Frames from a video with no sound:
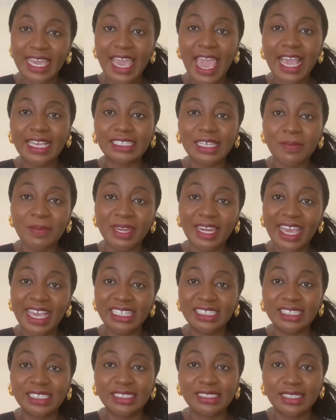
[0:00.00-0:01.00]

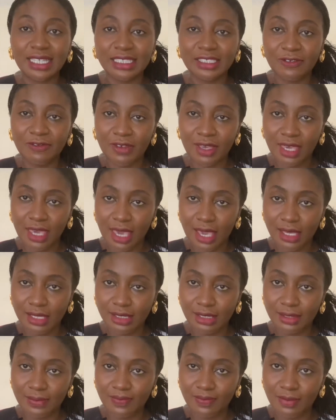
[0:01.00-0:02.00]
examination
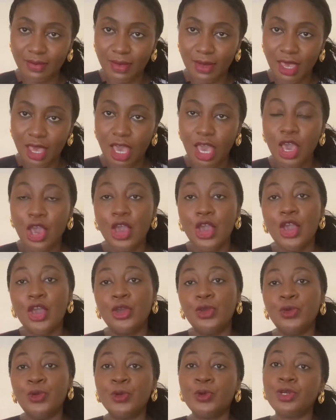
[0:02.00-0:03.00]
certificate.
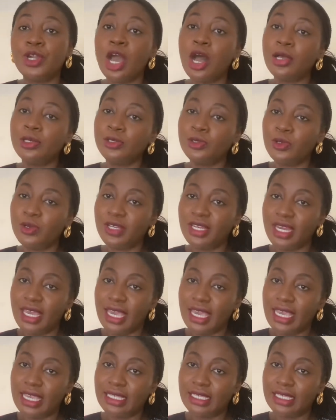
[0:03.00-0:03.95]
You would also need